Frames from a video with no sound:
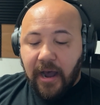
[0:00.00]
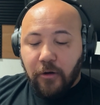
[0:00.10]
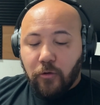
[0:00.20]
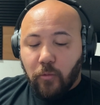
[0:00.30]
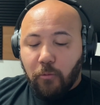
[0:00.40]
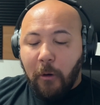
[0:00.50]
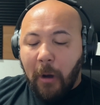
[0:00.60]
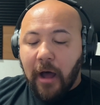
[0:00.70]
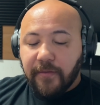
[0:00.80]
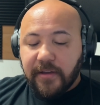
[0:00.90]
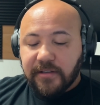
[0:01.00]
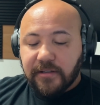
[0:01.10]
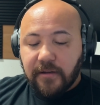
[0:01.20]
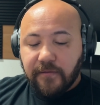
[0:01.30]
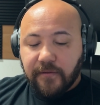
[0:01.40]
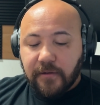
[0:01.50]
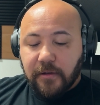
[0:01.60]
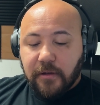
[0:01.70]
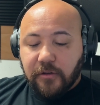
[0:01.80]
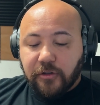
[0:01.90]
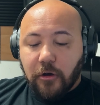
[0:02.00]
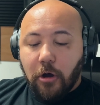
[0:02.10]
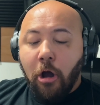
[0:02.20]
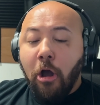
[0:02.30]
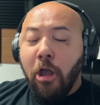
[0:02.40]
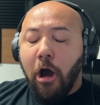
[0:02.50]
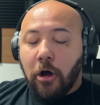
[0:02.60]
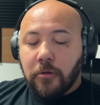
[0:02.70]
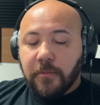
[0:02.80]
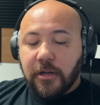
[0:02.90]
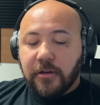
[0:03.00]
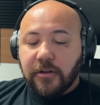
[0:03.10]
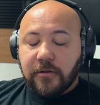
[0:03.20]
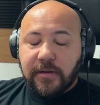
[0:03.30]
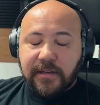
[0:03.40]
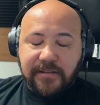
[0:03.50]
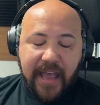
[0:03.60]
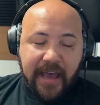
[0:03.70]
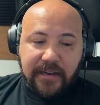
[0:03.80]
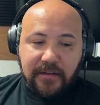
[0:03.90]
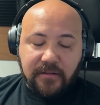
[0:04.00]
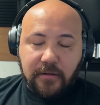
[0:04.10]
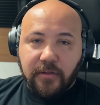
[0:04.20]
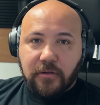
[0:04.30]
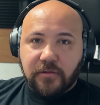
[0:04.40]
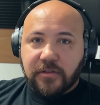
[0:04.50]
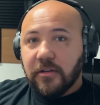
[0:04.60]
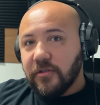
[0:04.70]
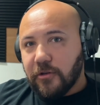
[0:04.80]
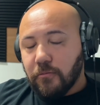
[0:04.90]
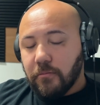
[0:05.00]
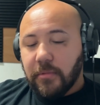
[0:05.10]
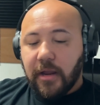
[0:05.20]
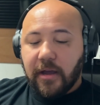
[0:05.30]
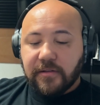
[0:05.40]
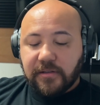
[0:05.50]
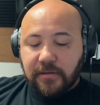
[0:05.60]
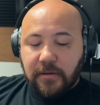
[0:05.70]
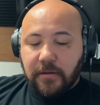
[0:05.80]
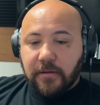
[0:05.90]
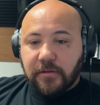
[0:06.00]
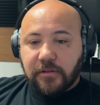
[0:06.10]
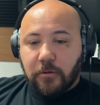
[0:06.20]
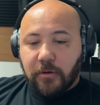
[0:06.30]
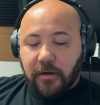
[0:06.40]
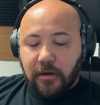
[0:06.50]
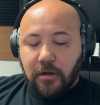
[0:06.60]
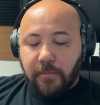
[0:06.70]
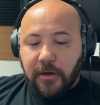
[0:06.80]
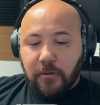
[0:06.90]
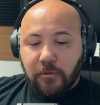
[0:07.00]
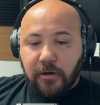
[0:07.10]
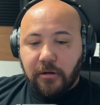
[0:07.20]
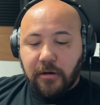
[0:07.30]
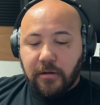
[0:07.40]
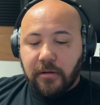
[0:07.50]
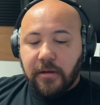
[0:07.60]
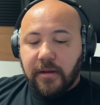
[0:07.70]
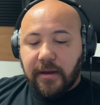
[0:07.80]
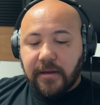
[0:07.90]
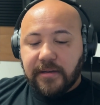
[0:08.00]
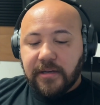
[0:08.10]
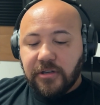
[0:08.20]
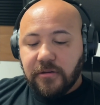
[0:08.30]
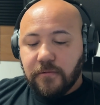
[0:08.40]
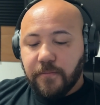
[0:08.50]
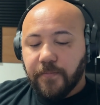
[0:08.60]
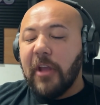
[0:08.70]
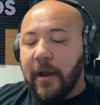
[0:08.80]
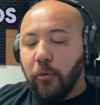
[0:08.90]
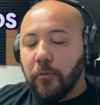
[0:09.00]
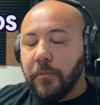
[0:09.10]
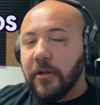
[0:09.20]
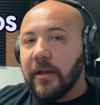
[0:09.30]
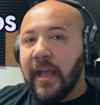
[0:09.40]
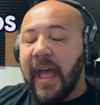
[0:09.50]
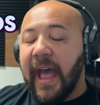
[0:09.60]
I don't want this stuff. So all I'm gonna do is add in those zoom cuts. So we're gonna come here, we're gonna go to continue. I will put